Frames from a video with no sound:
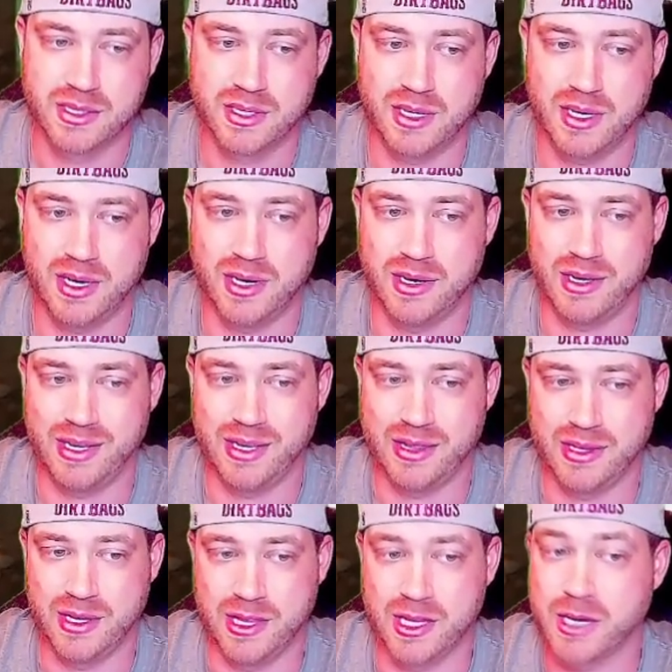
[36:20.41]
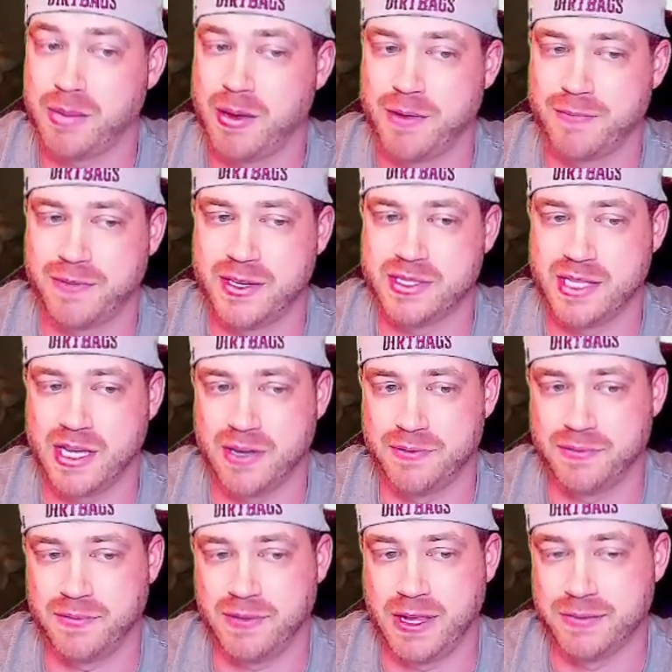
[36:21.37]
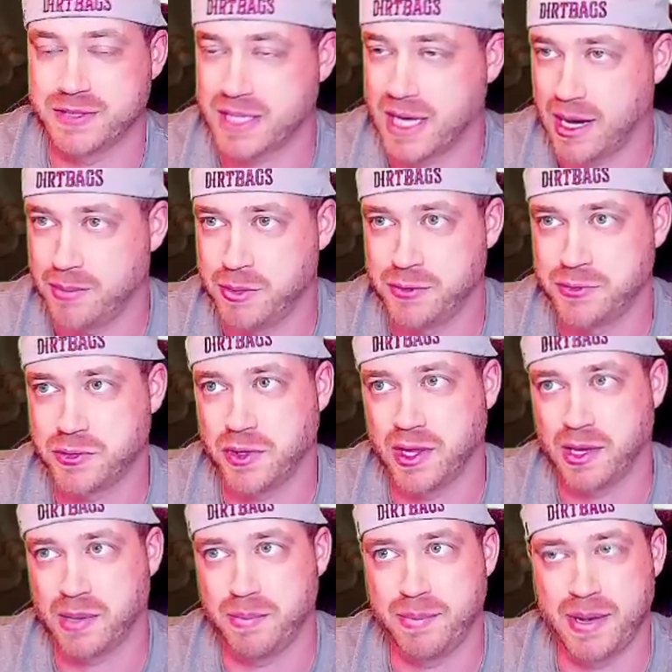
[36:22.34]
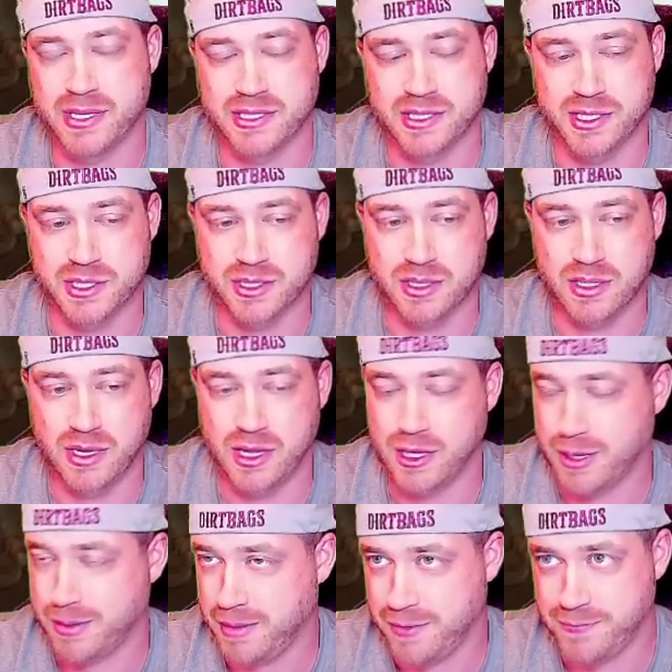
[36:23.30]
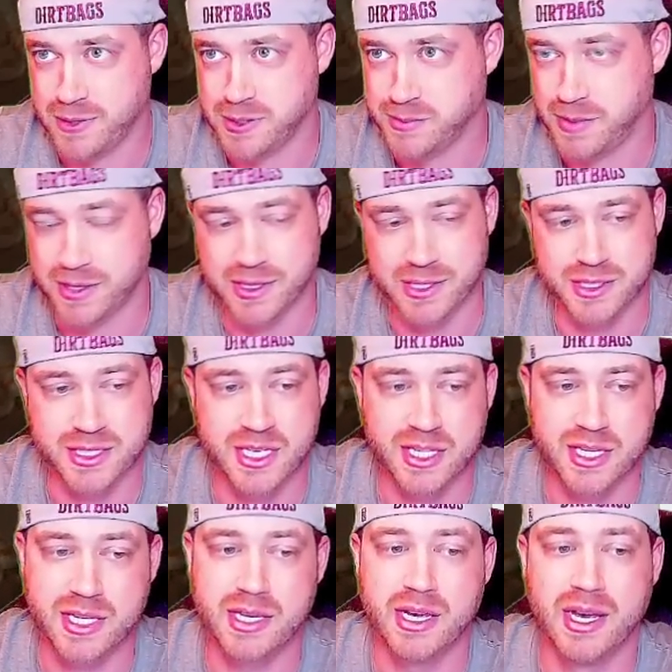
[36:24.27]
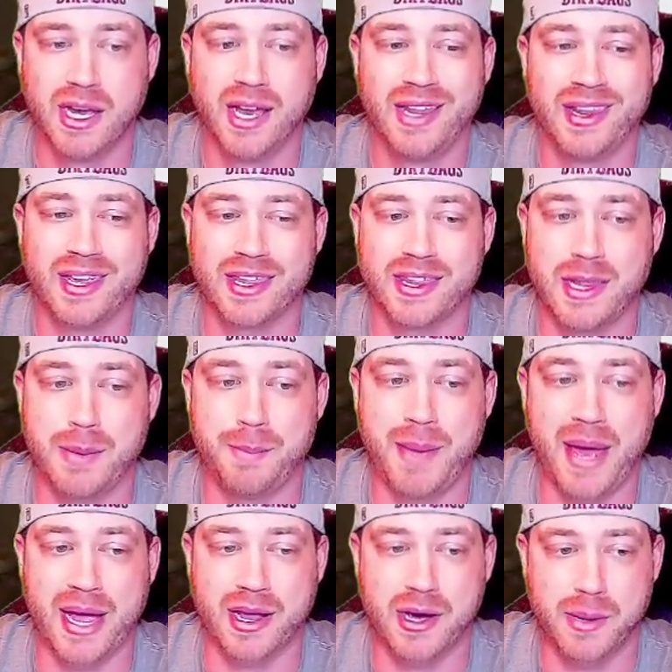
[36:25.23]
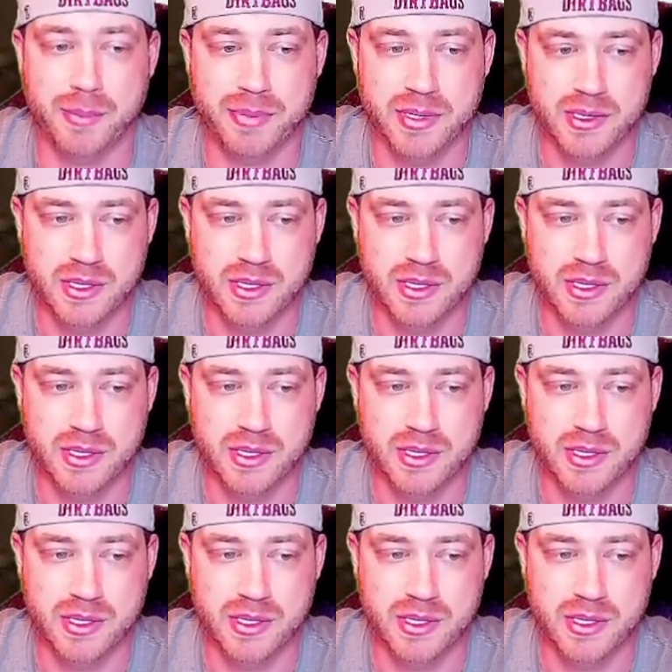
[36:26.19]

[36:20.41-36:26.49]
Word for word: uh, in, in the command phase, they have they have scout moves, so they can basically just in the command phase make this sticky. They can then back up